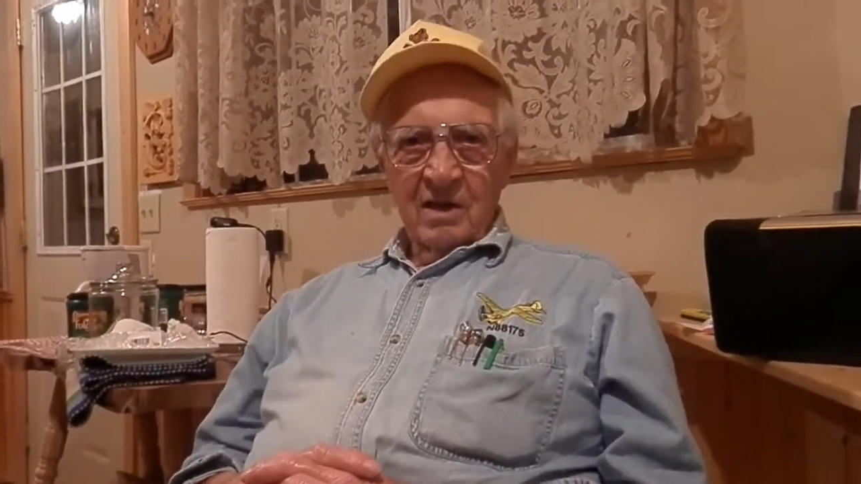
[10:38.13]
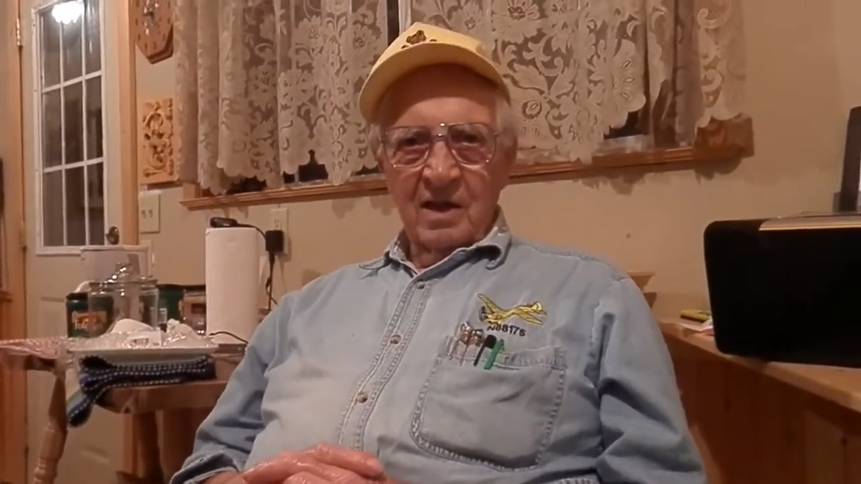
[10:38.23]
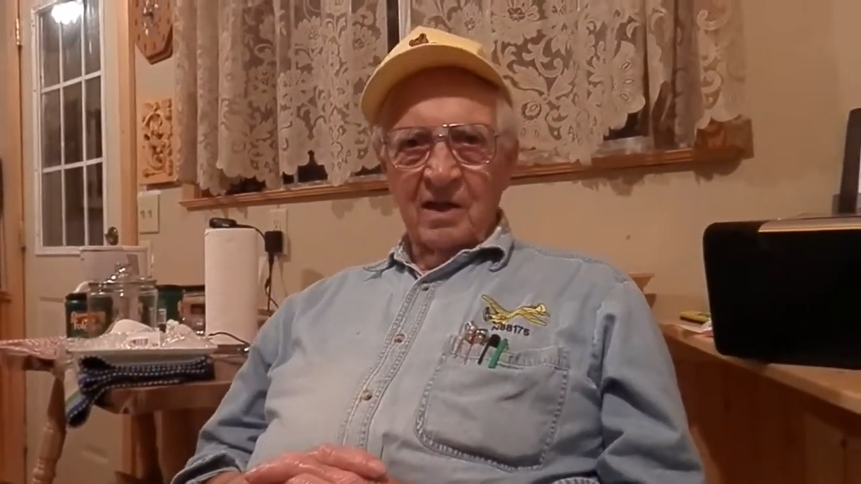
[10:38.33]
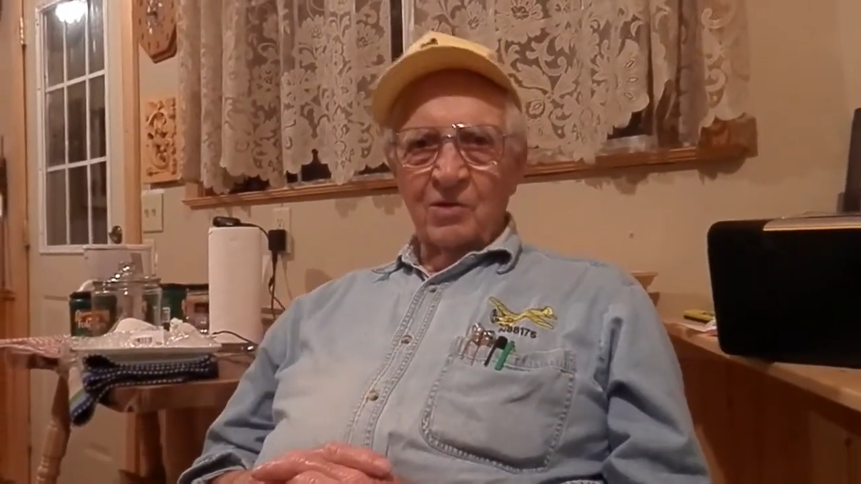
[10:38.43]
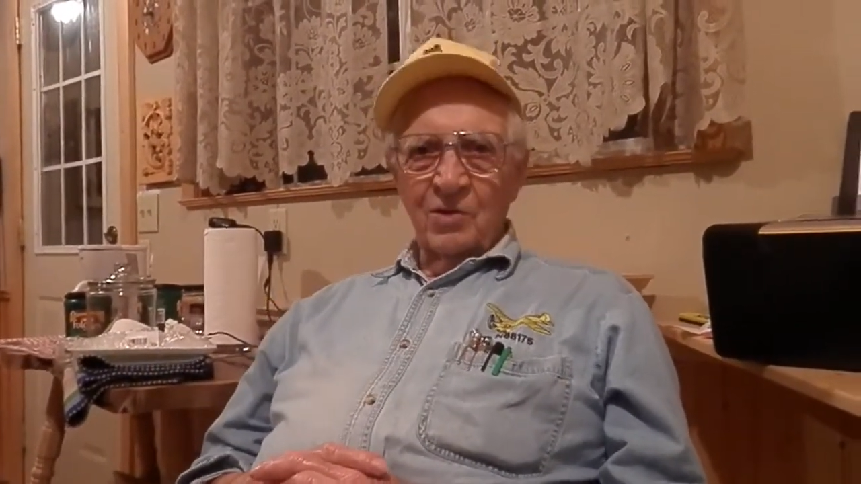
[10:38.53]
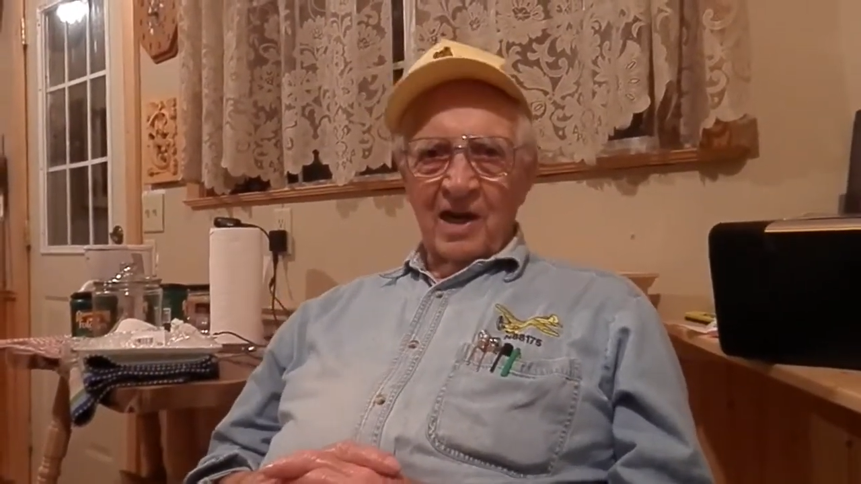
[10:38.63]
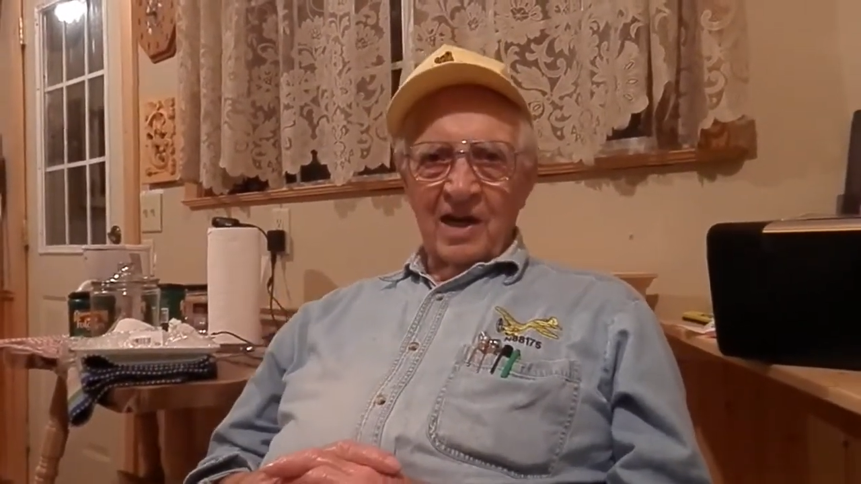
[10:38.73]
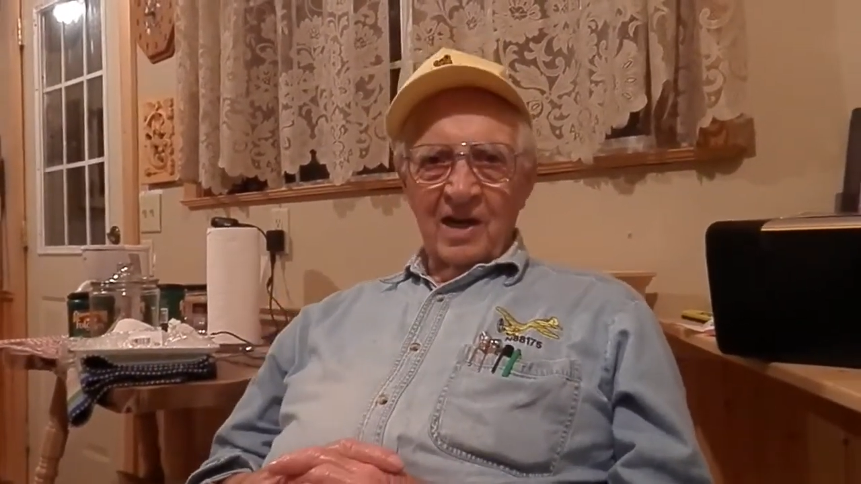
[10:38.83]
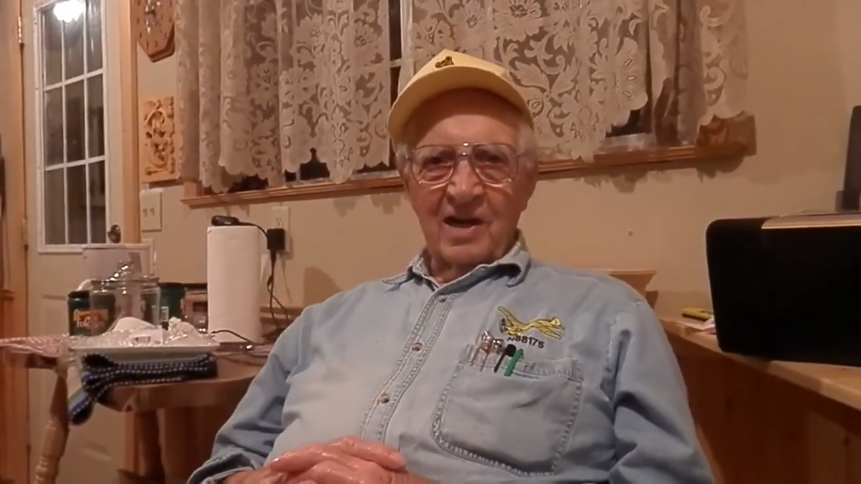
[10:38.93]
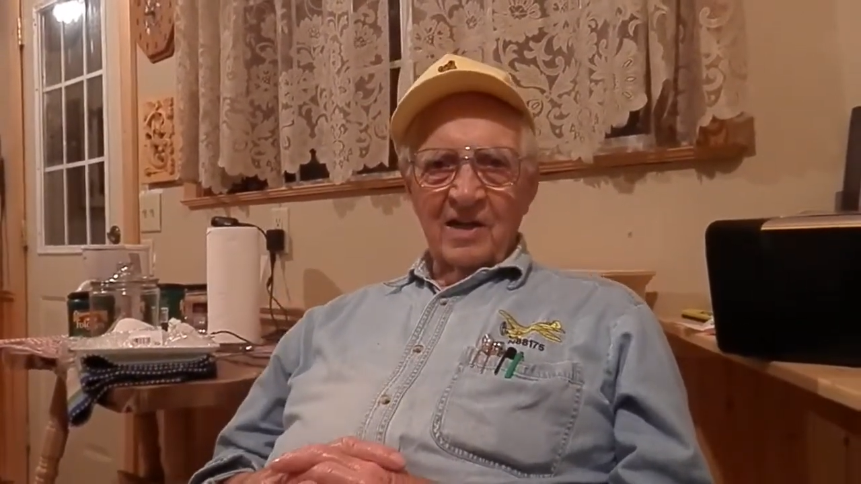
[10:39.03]
He knew that
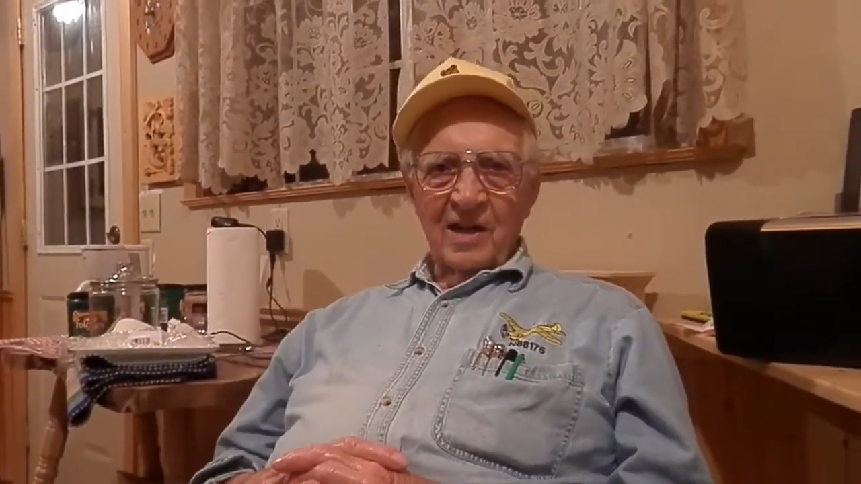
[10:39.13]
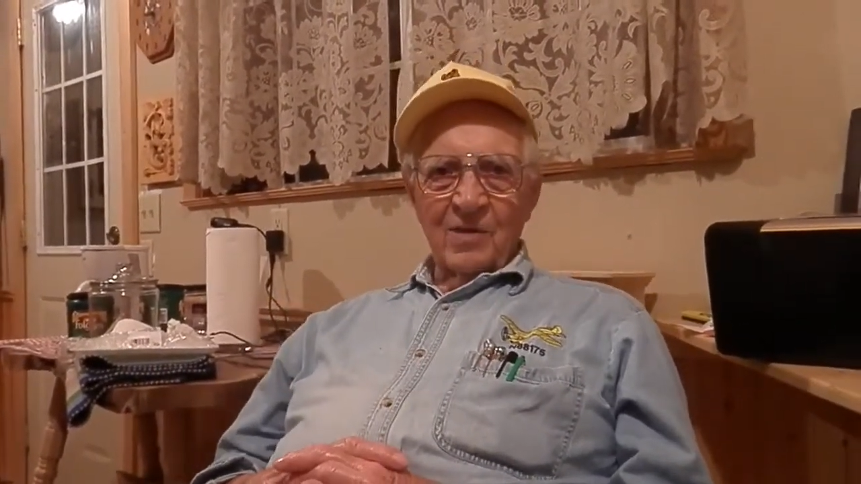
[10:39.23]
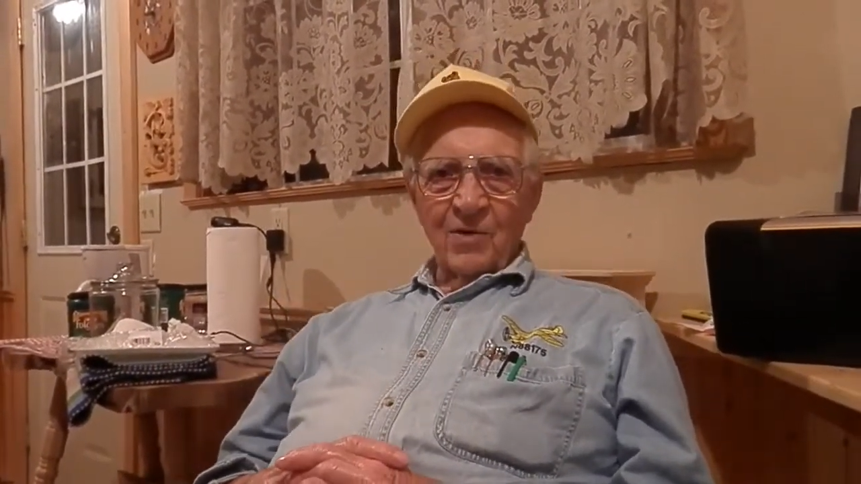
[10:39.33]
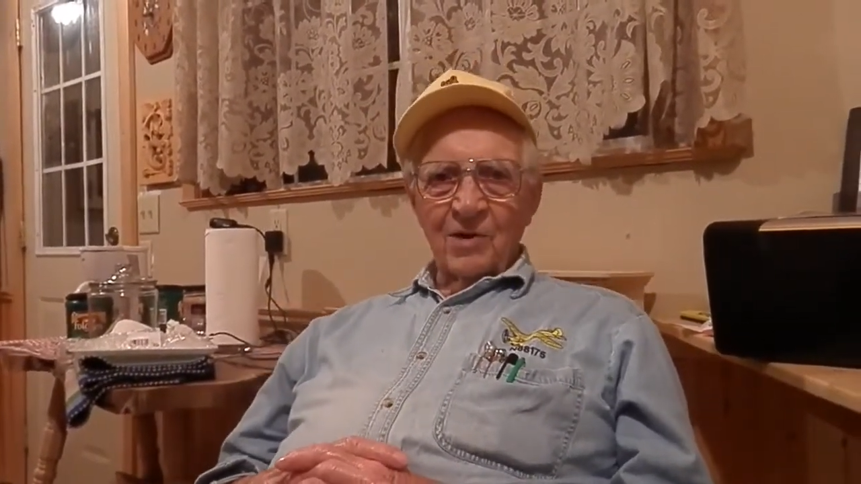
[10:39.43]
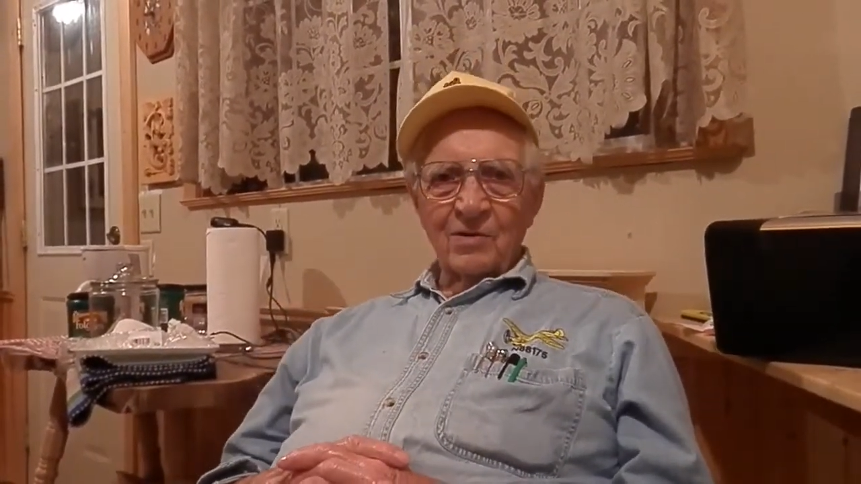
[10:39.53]
ahead of time what I